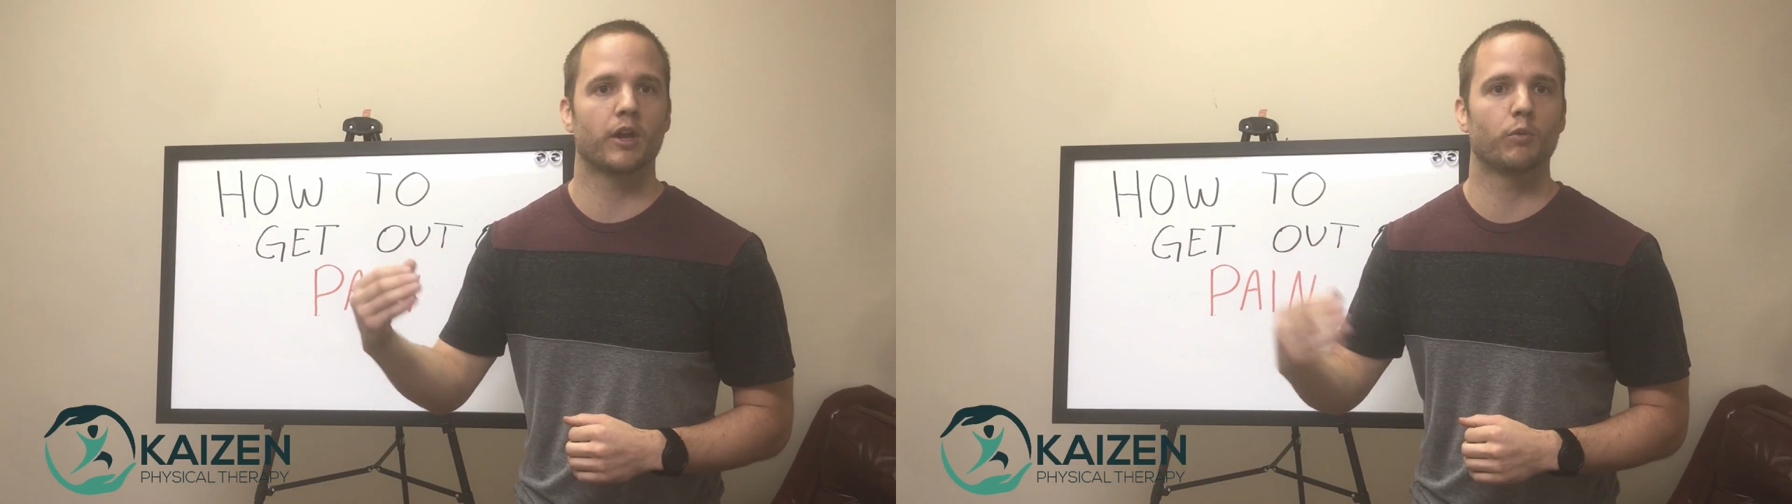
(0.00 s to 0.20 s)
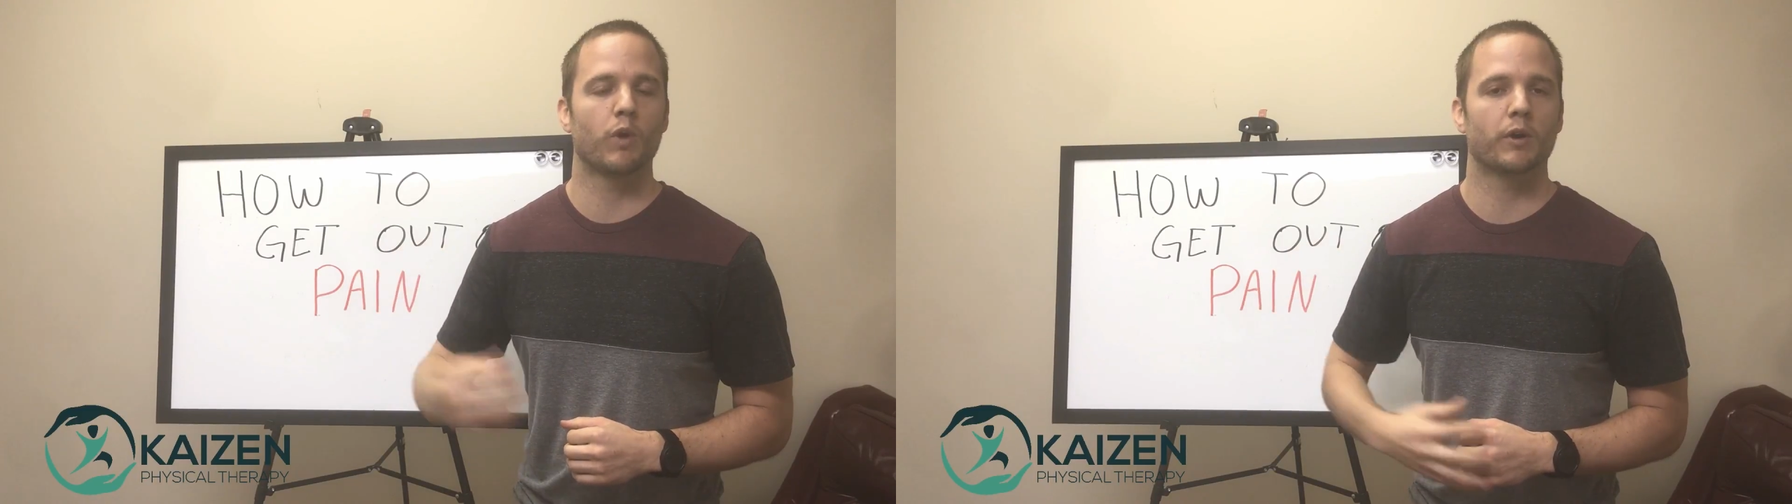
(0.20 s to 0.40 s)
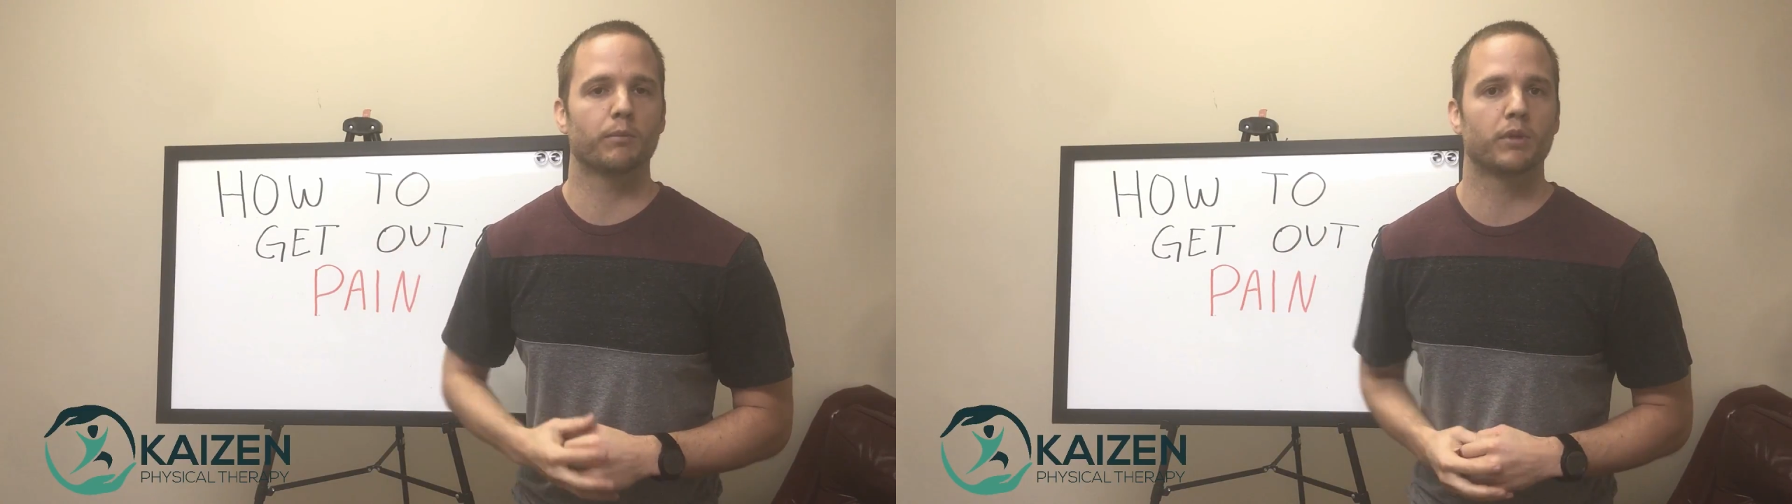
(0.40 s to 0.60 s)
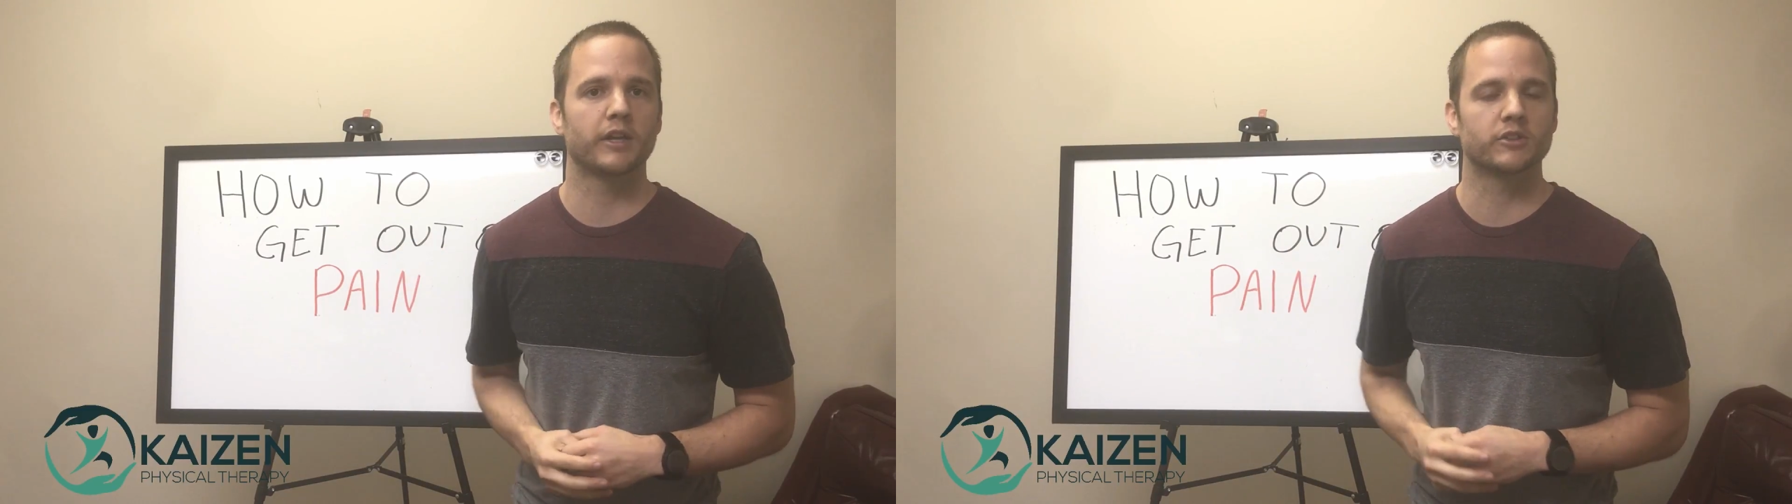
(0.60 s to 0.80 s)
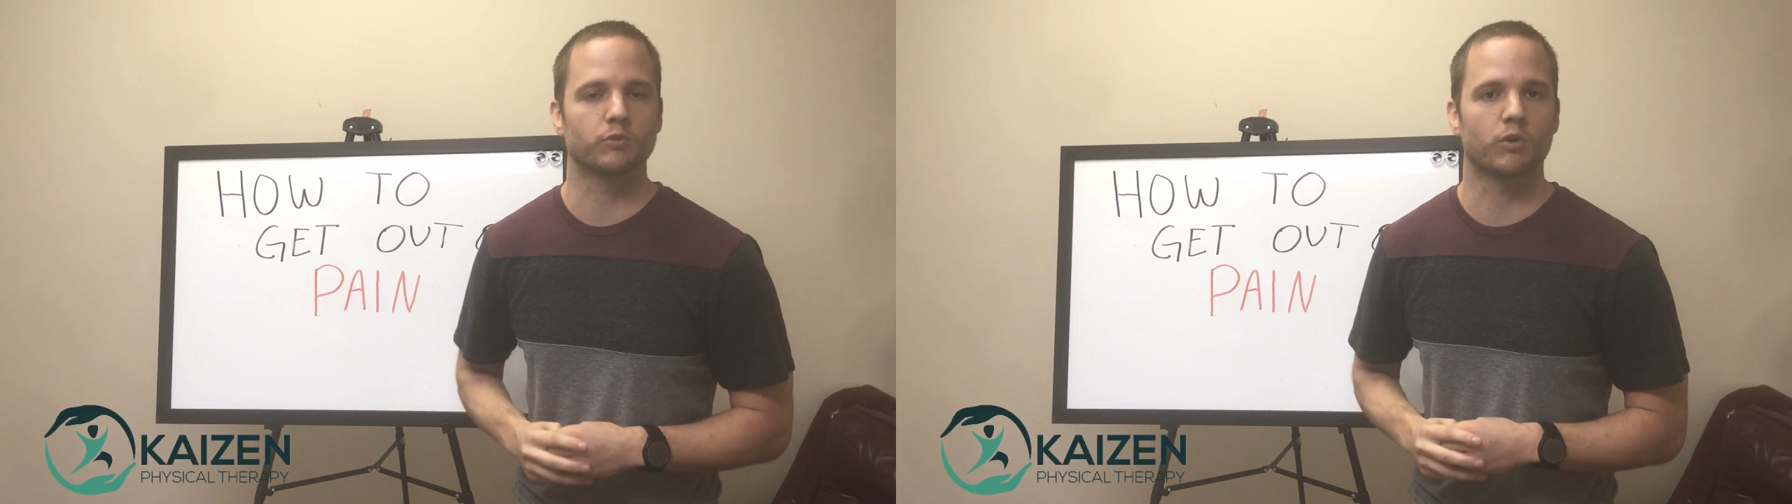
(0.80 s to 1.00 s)
and where it
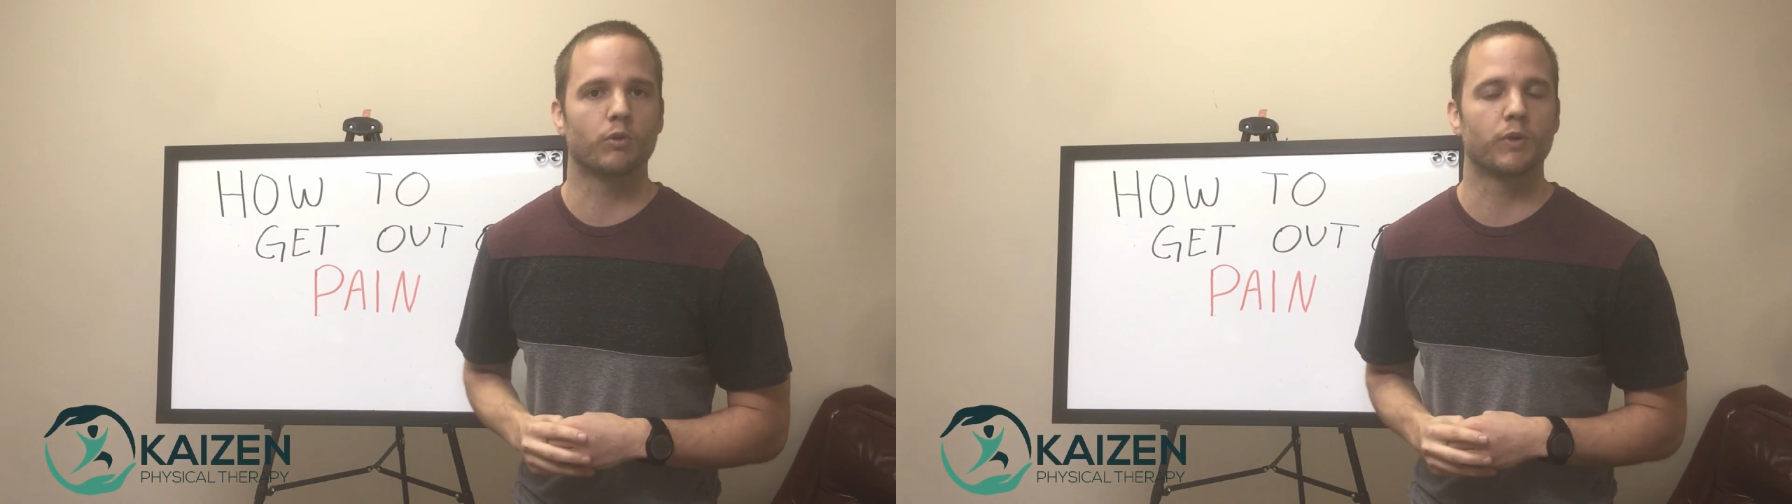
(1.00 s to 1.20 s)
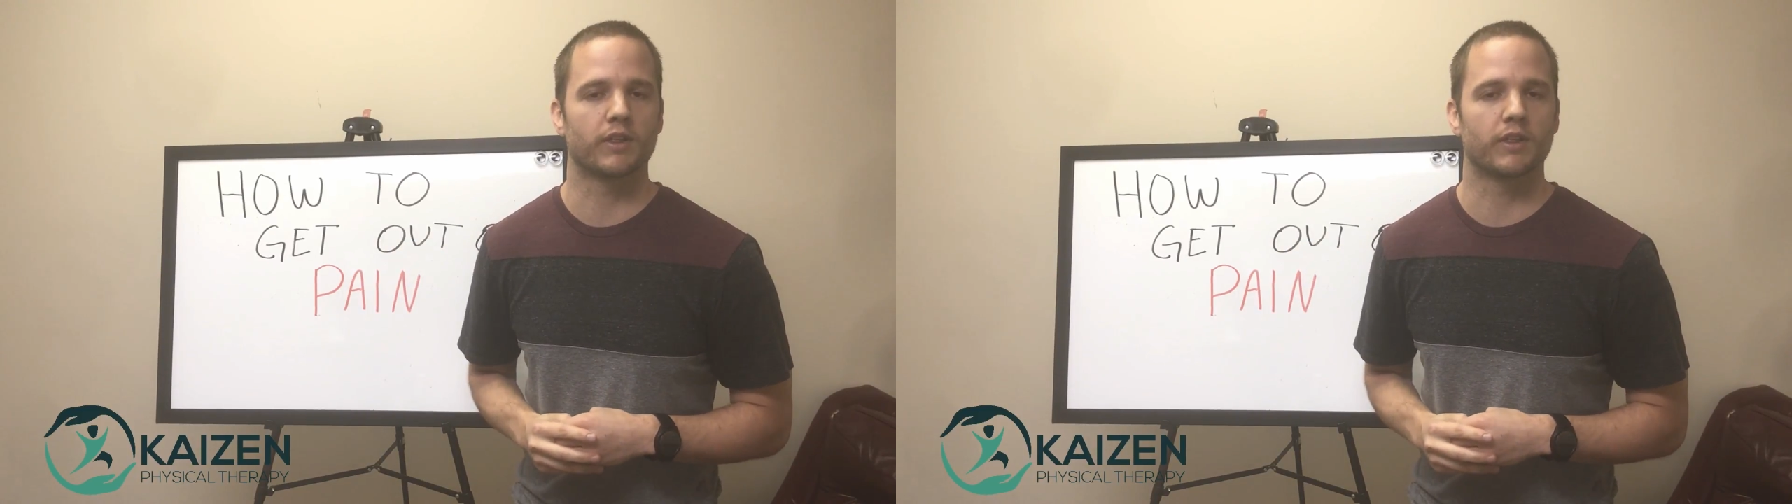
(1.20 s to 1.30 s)
plays a role